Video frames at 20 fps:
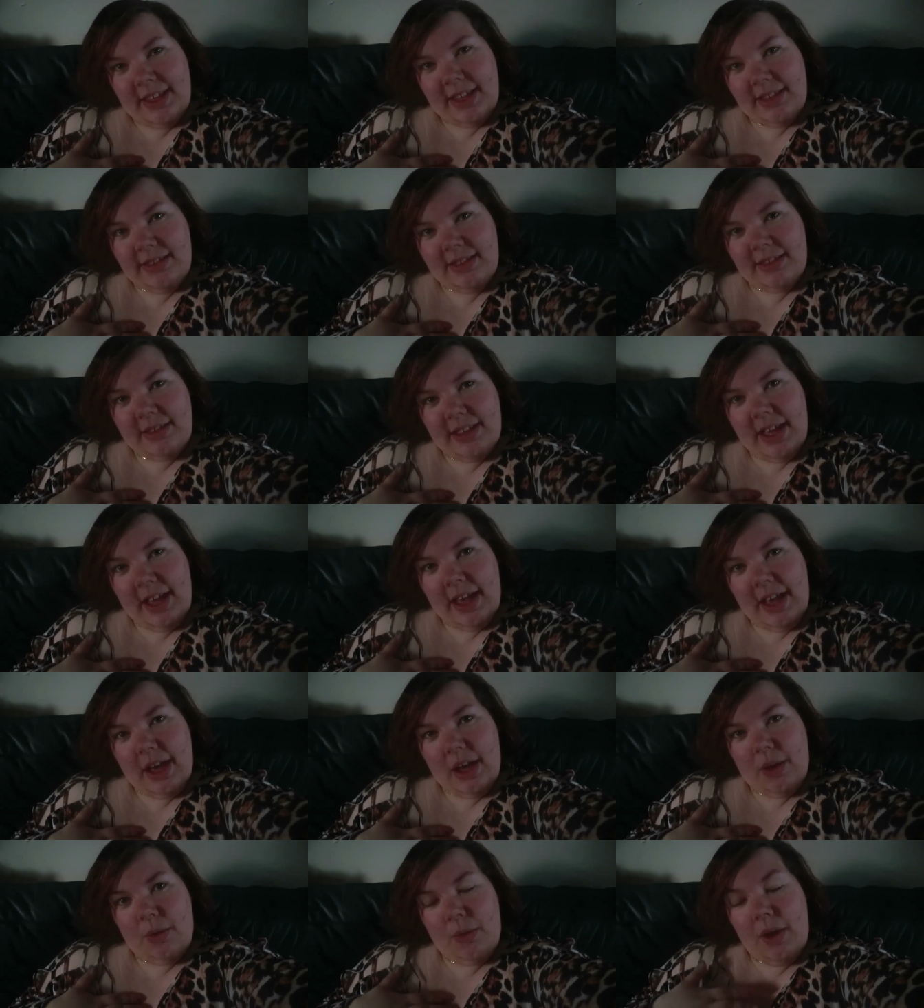This is
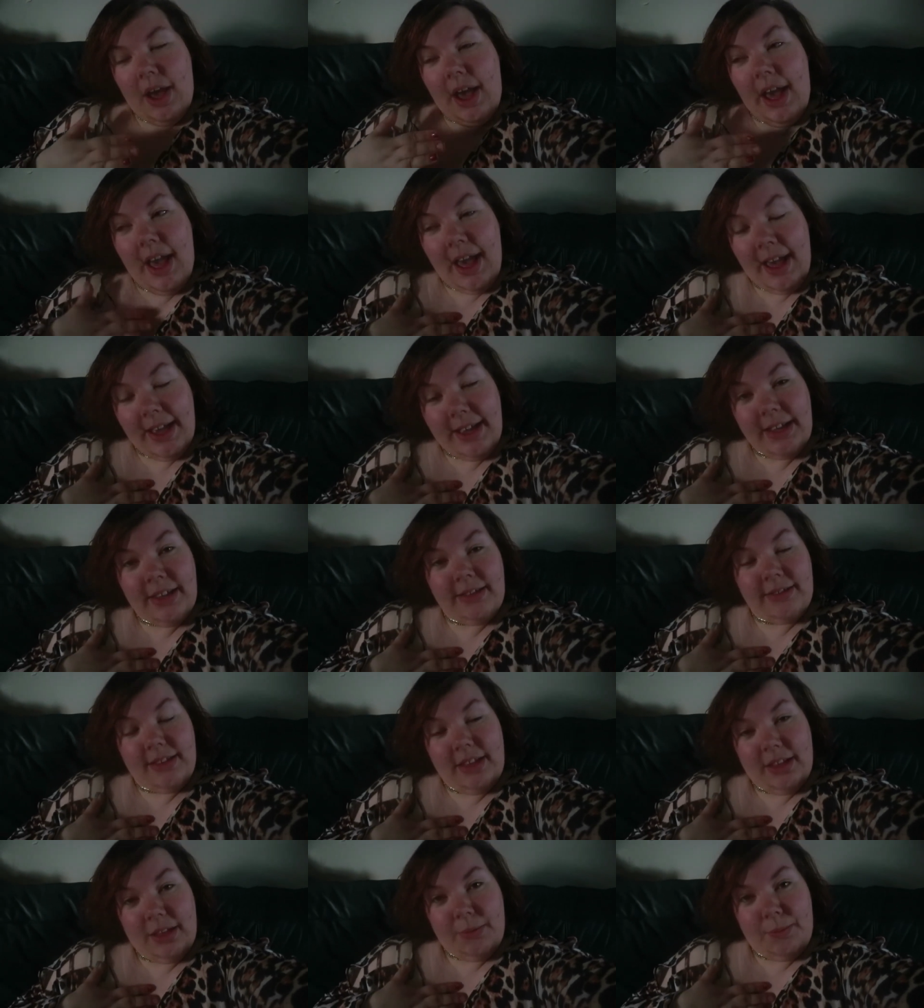how I
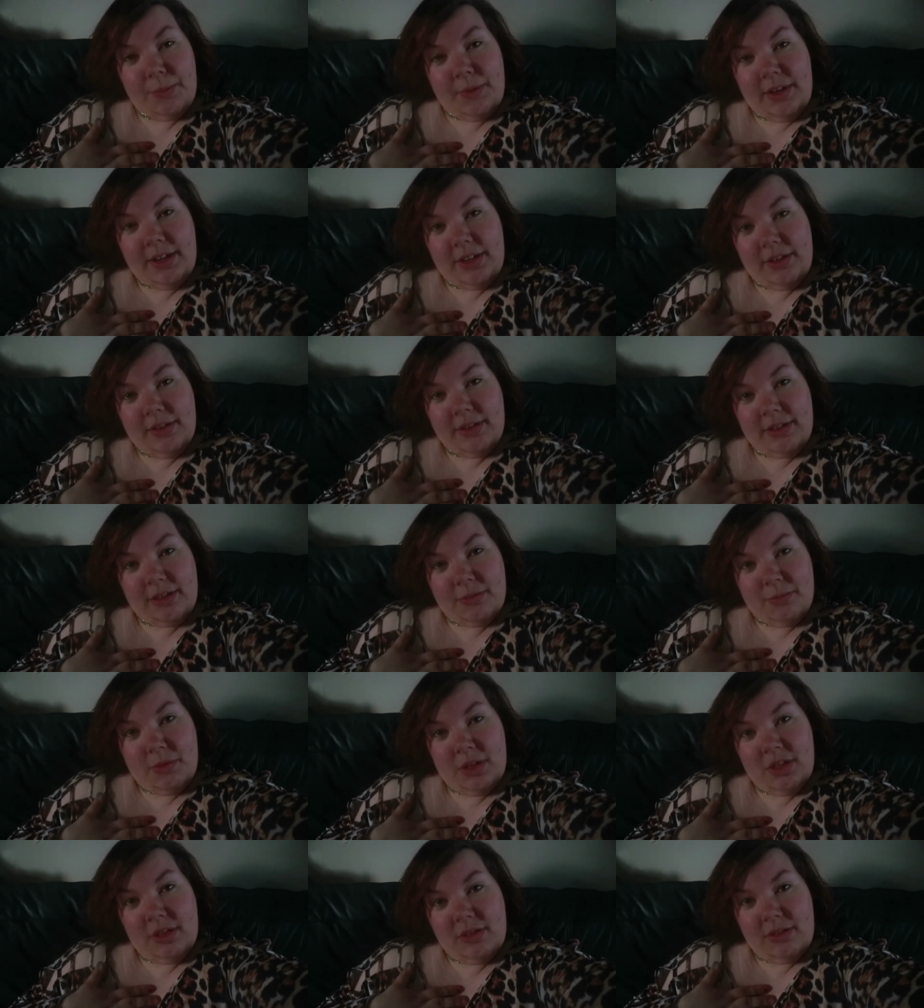celebrate
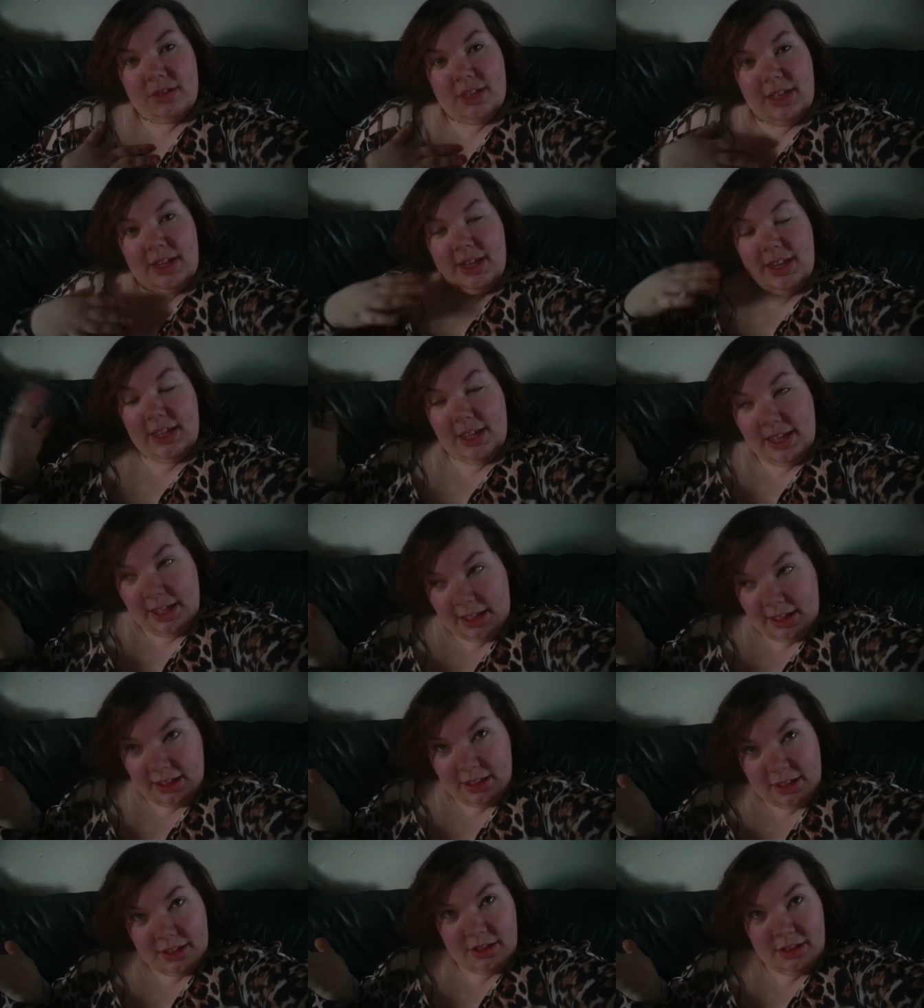Christmas in
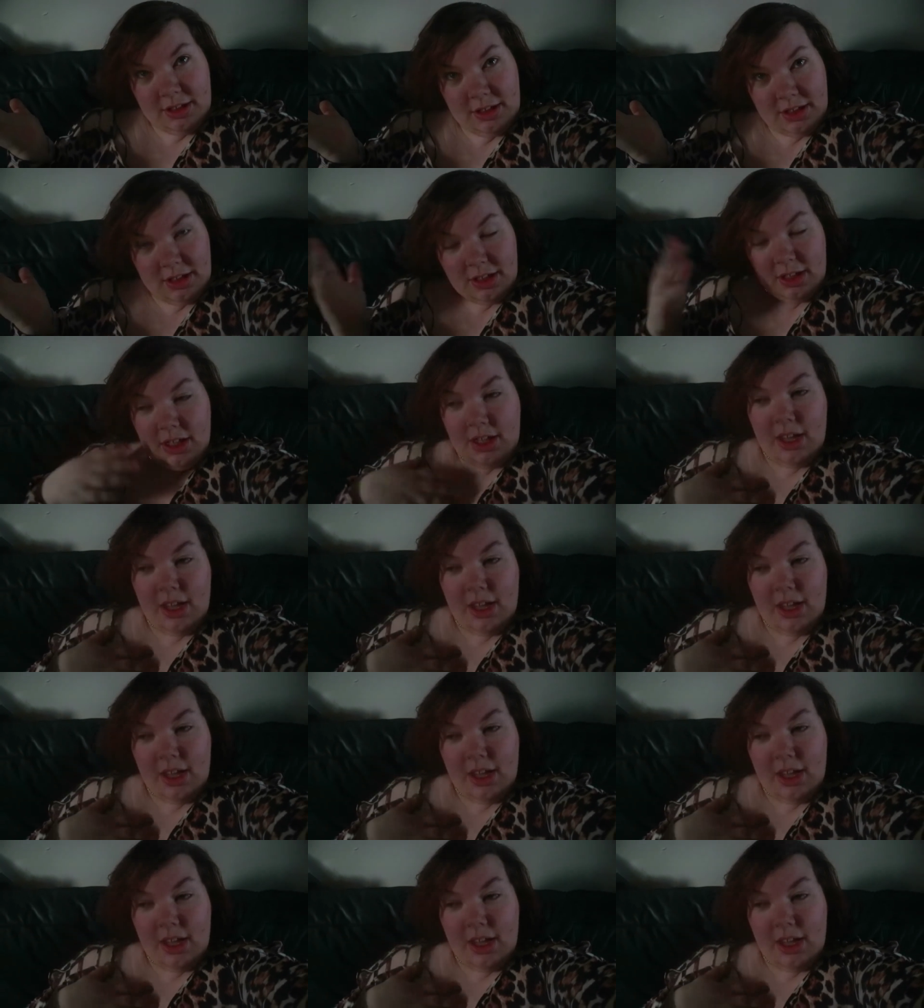England,